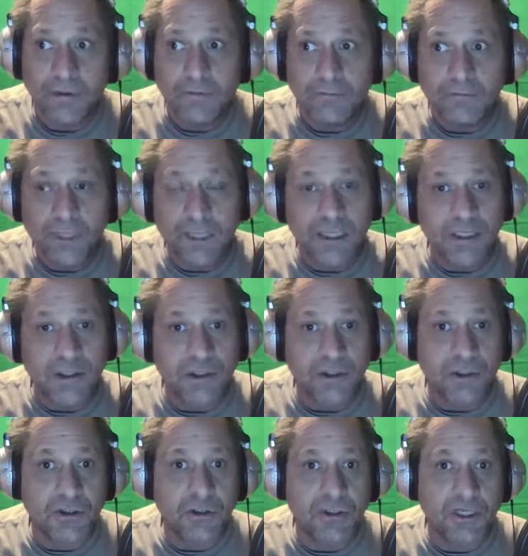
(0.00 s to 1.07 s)
making sure
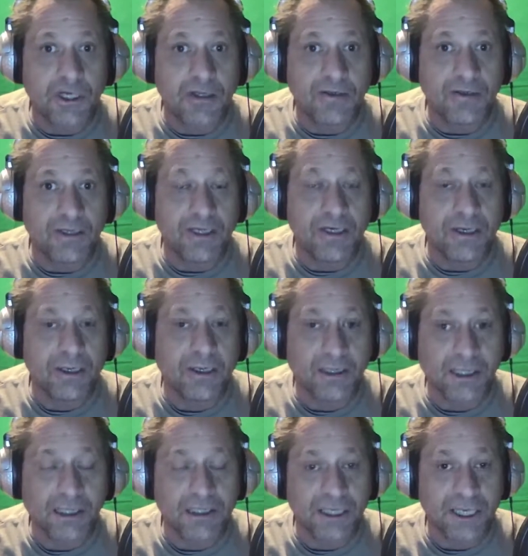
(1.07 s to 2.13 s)
you're not there,
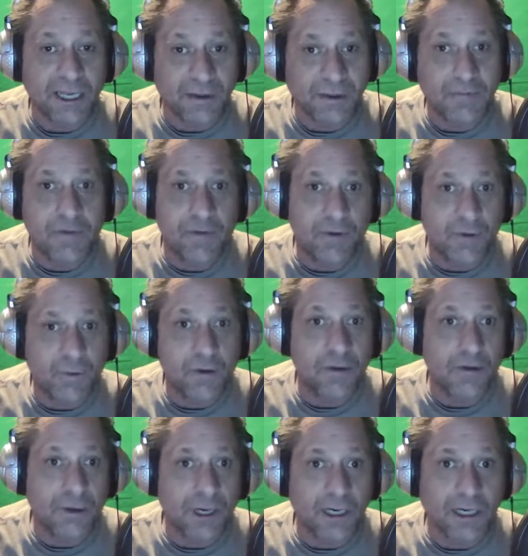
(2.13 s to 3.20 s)
because I can't remember the word
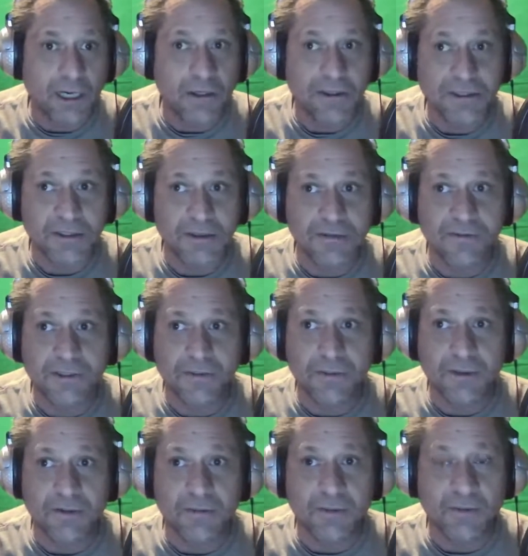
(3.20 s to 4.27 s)
right now. So if somebody
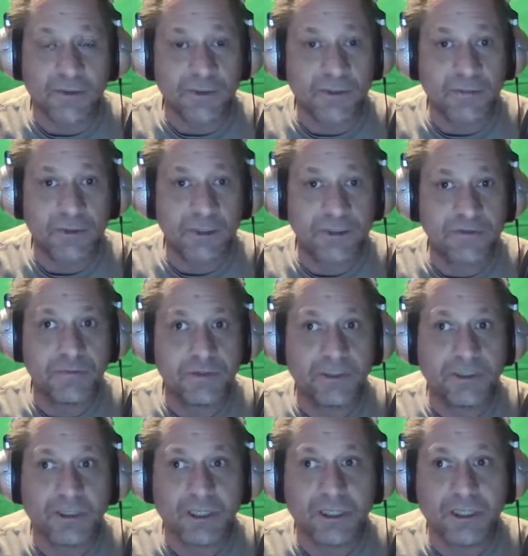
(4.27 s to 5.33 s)
remembers it, please put it
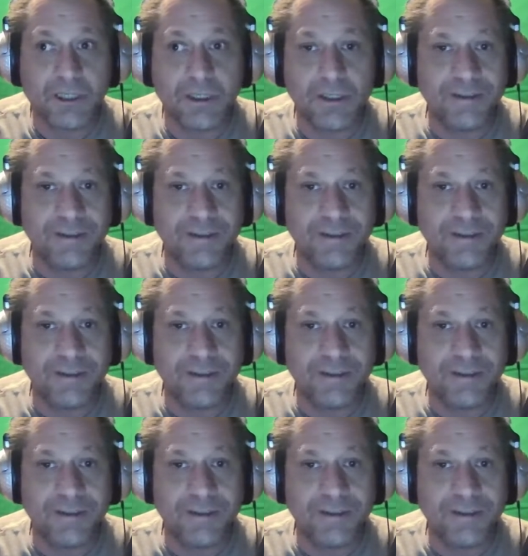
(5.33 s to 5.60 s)
on there.